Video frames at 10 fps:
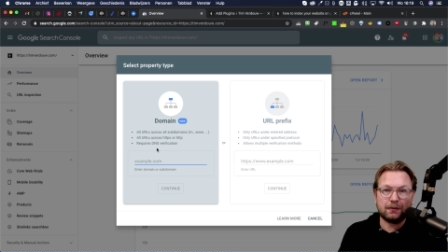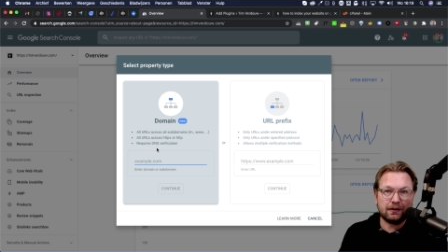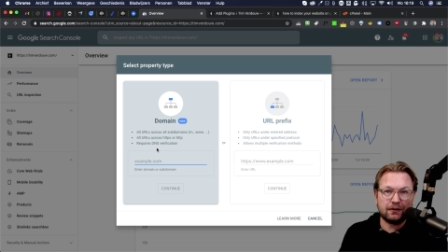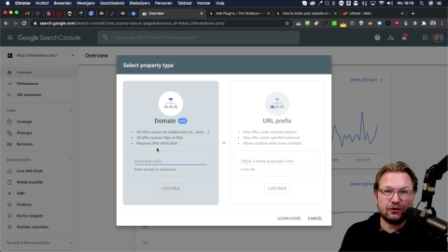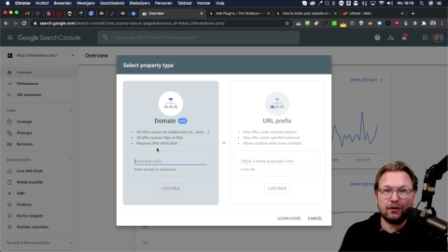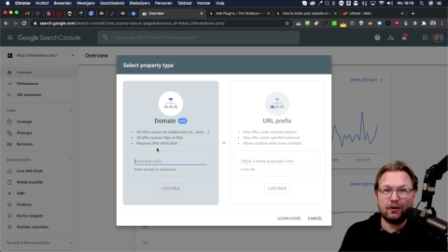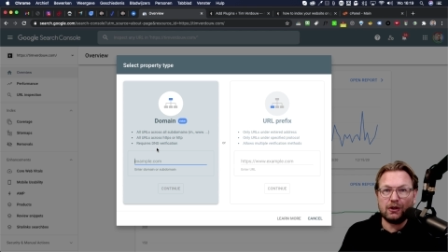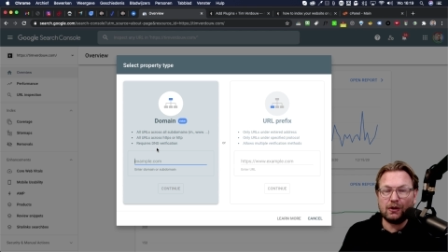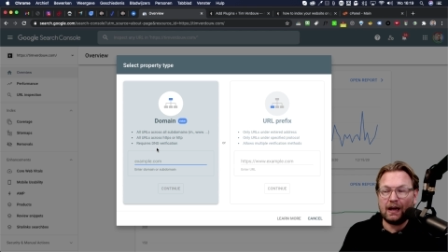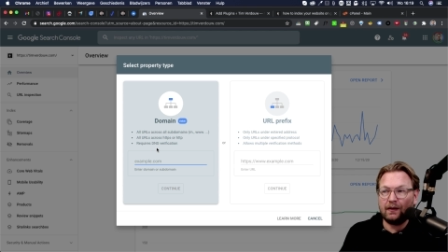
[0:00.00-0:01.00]
I'm not going to show
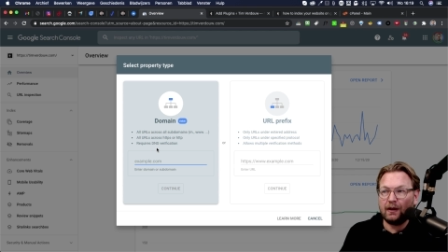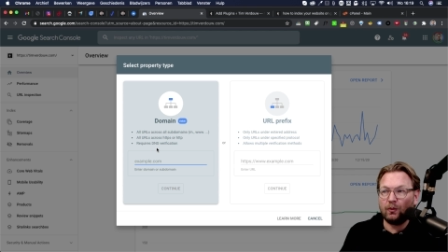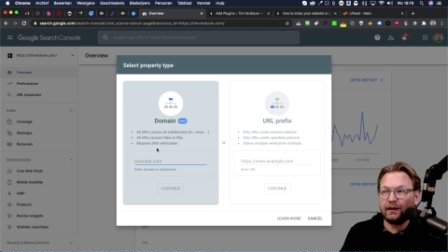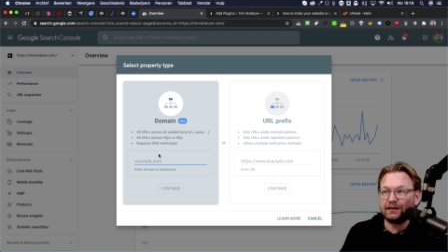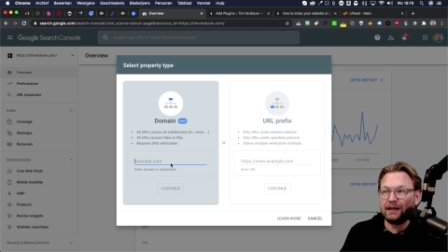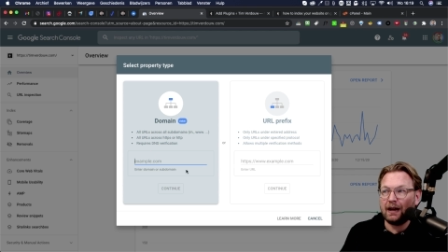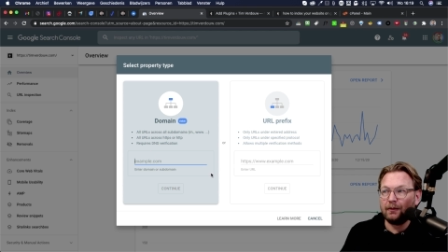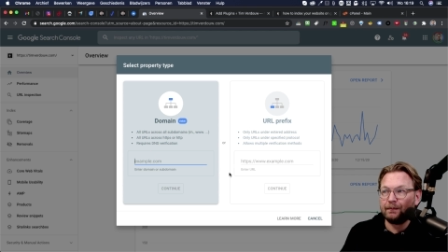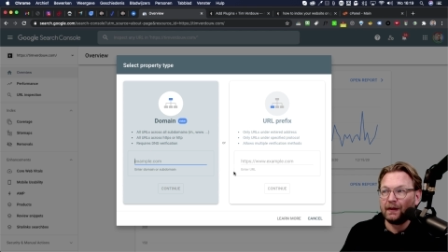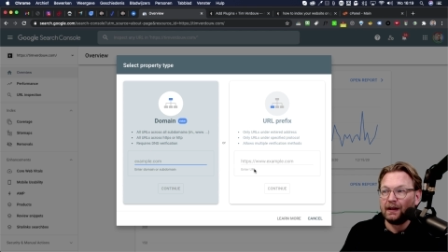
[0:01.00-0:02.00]
you how that works now.